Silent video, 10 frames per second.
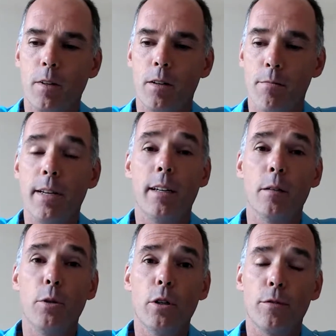making a
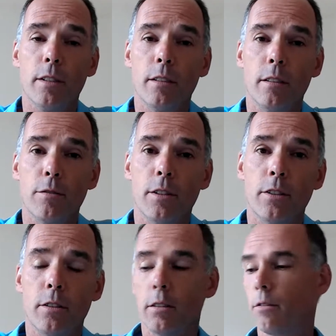book of it, of
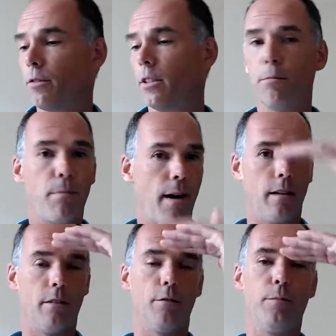this
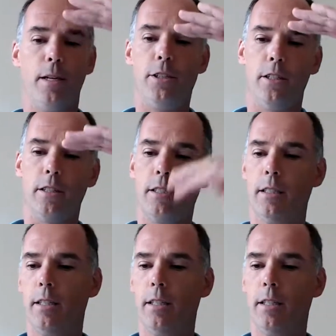pile of pages.